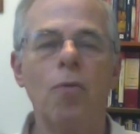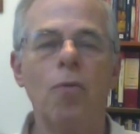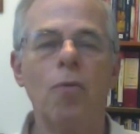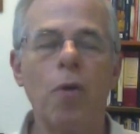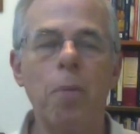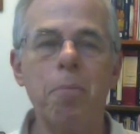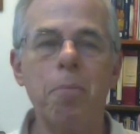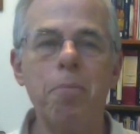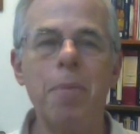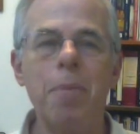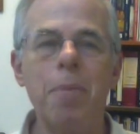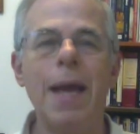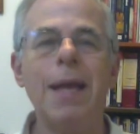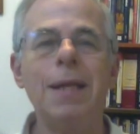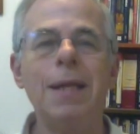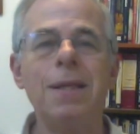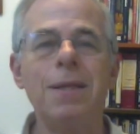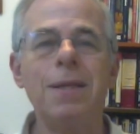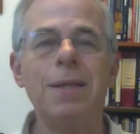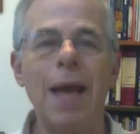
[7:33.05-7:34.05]
For
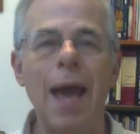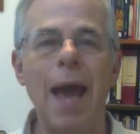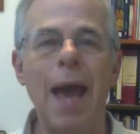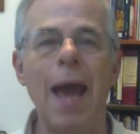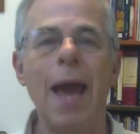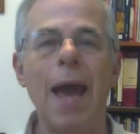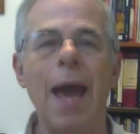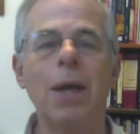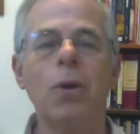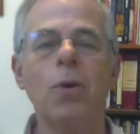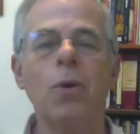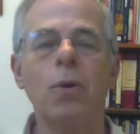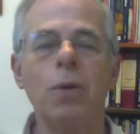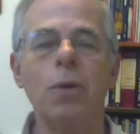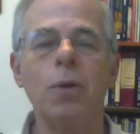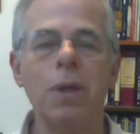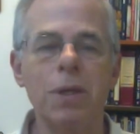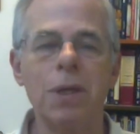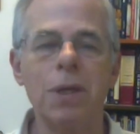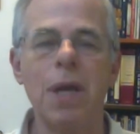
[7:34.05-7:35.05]
men's anger
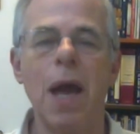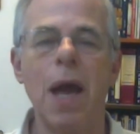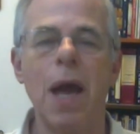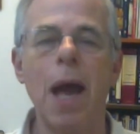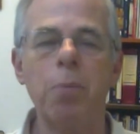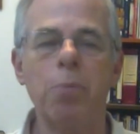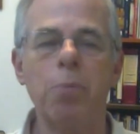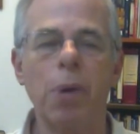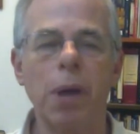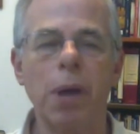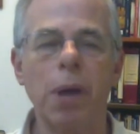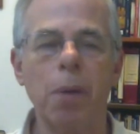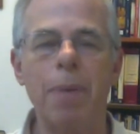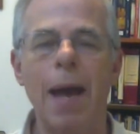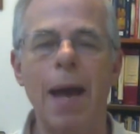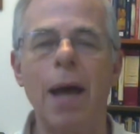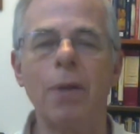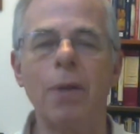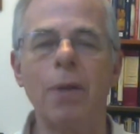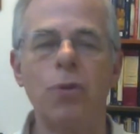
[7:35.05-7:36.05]
does not bring
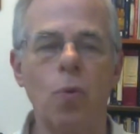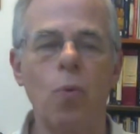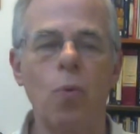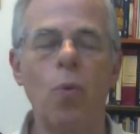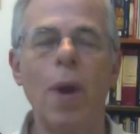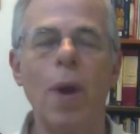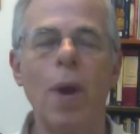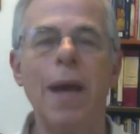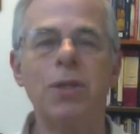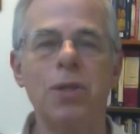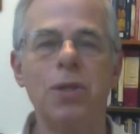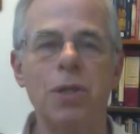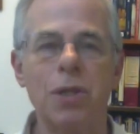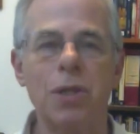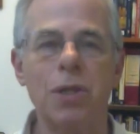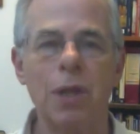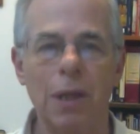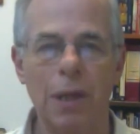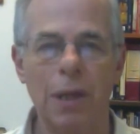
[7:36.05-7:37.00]
about the righteous